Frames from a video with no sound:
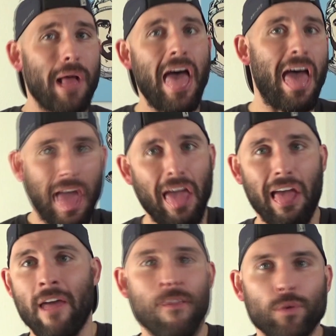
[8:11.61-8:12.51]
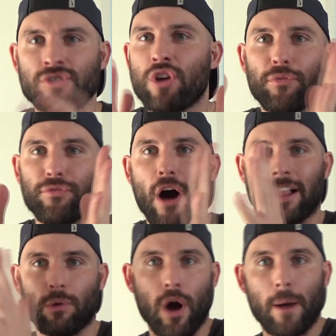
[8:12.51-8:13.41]
And there was no
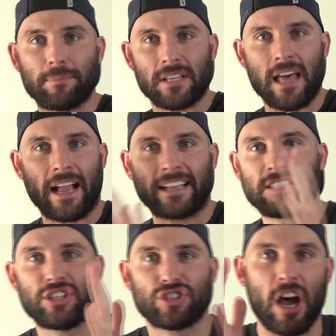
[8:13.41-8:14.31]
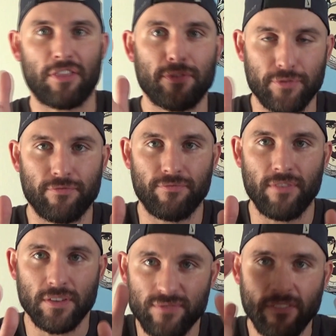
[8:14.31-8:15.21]
follow-up to that because it just
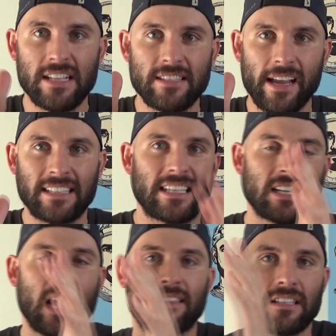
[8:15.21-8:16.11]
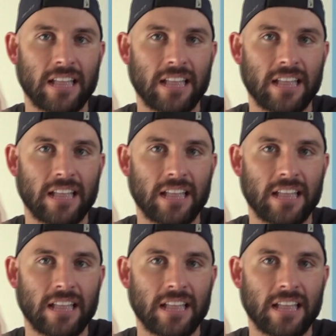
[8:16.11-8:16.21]
it was 15 seconds and it cut the